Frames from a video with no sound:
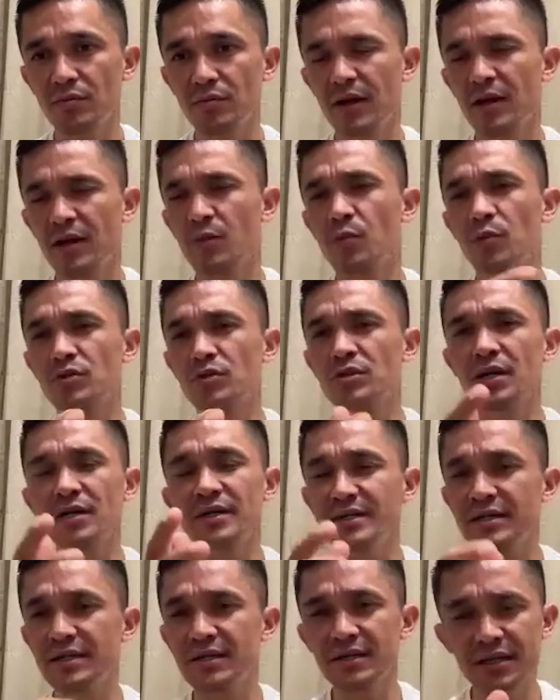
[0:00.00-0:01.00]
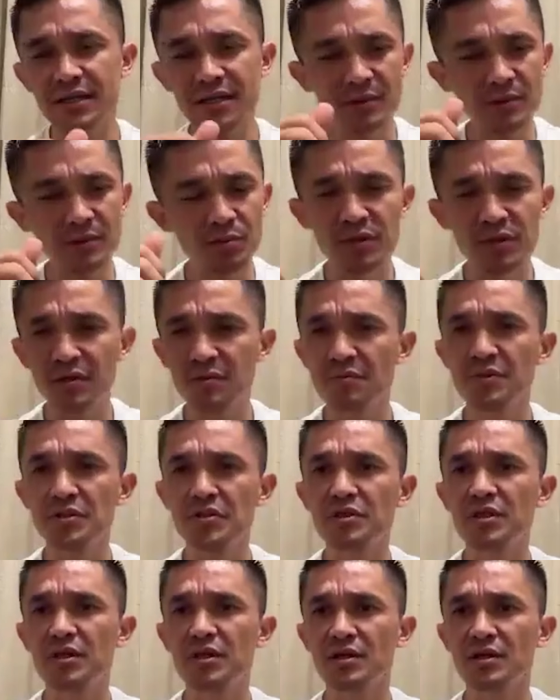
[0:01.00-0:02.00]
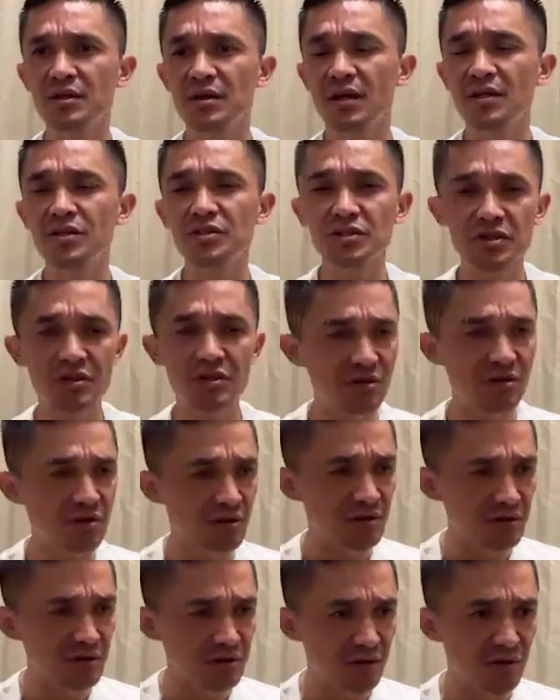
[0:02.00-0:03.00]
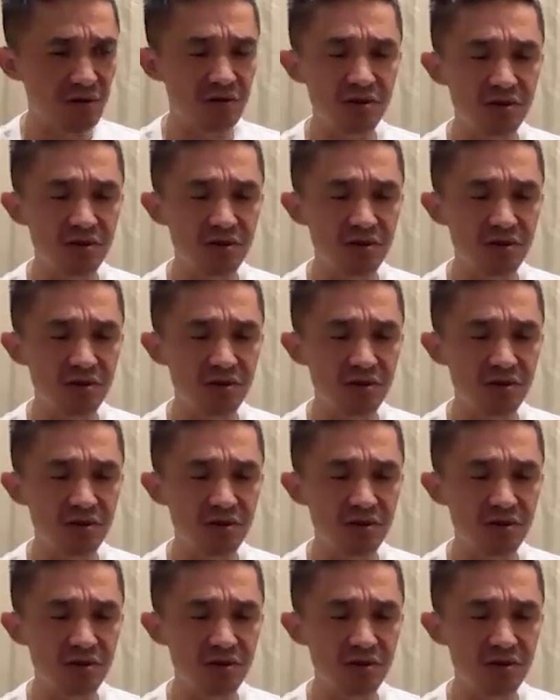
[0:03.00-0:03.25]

I don't want to start taking names, but a Mishra, a Rashik, or a